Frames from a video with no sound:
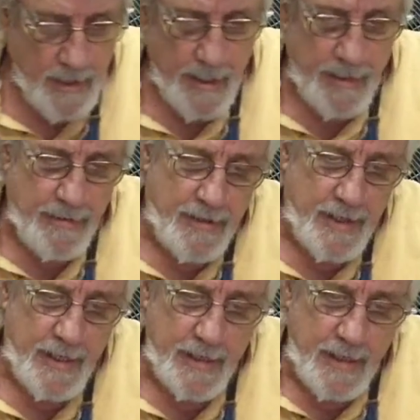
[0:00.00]
And
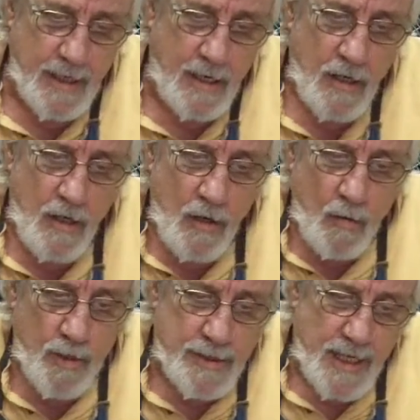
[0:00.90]
then
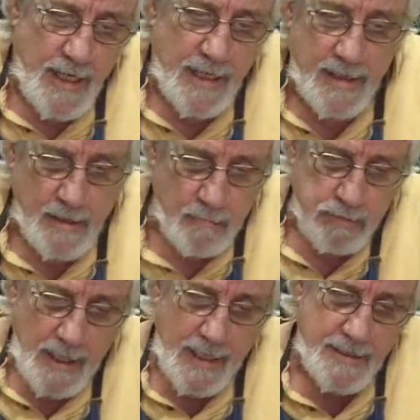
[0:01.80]
once I get the
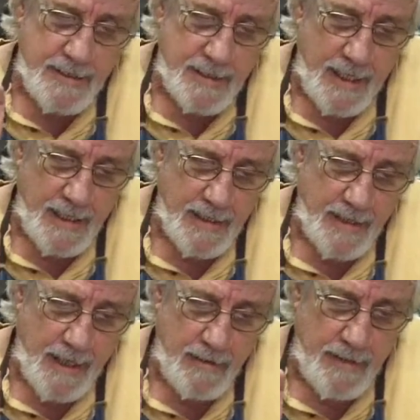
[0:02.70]
blade set at
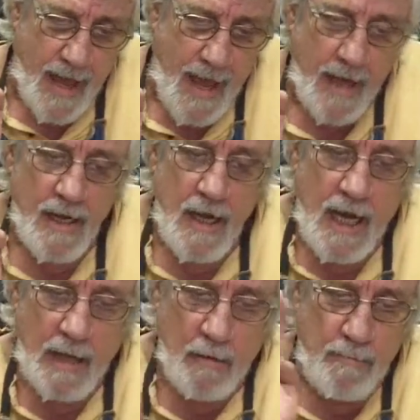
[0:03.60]
that,
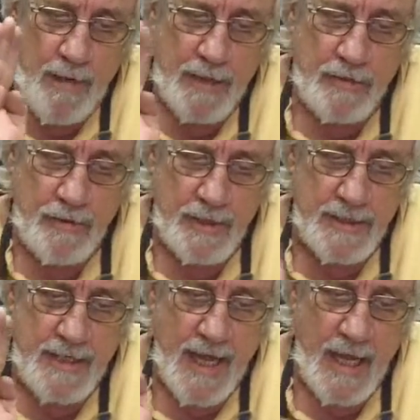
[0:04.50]
I will measure the
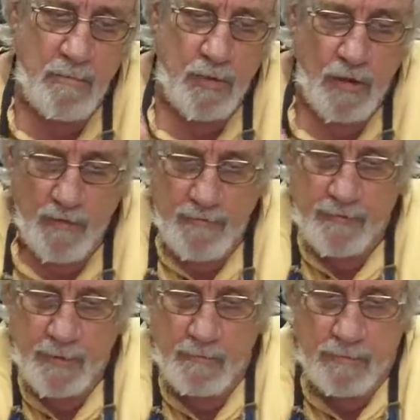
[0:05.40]
table
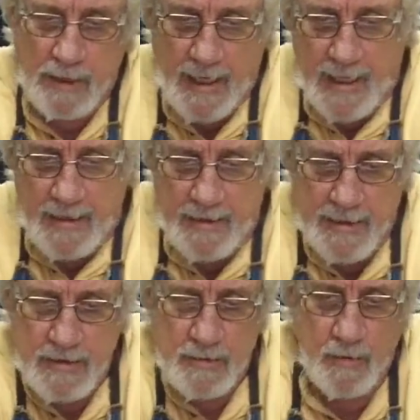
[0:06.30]
for blade
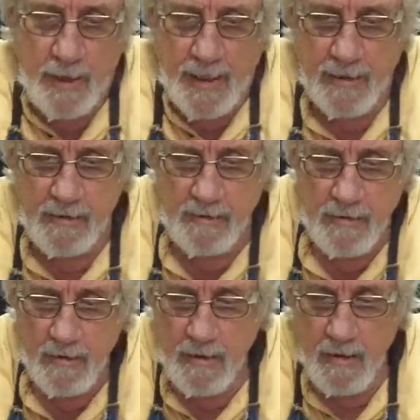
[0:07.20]
this way.
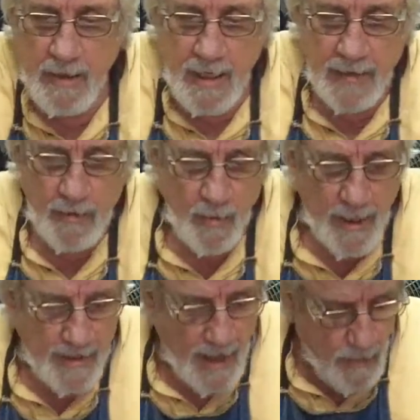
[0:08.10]
And the
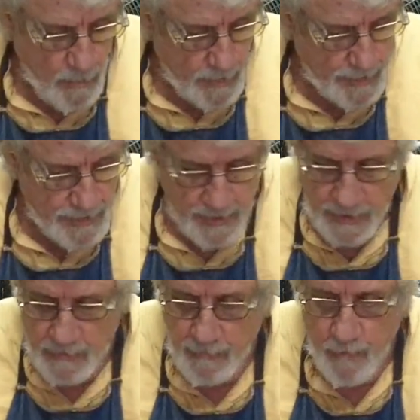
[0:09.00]
way that works is
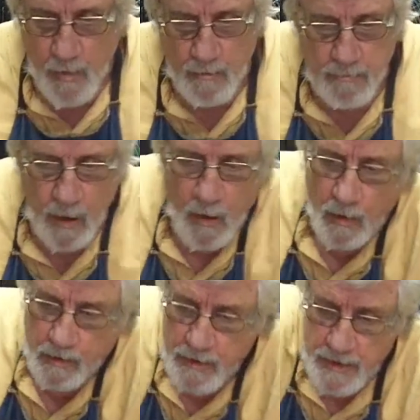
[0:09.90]
there's 4
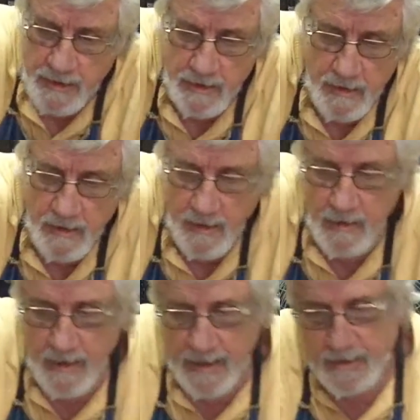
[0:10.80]
bolts,
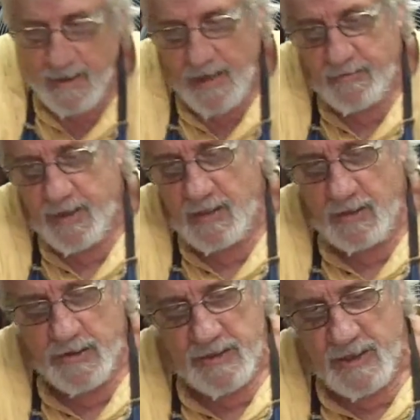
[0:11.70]
and you'll have to
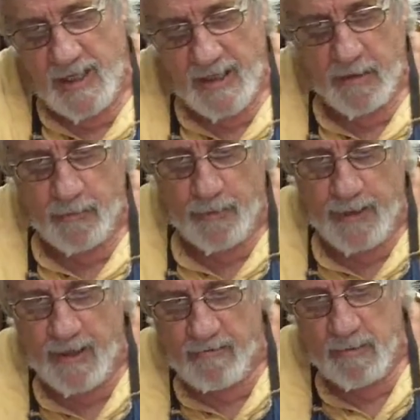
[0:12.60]
unloosen like
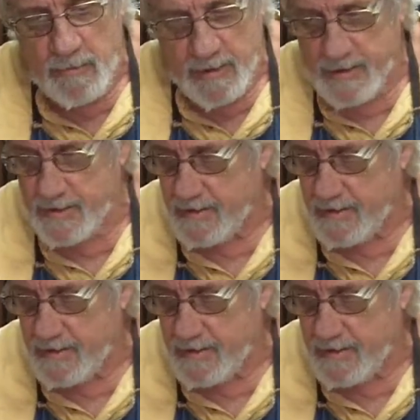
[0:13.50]
3 of them and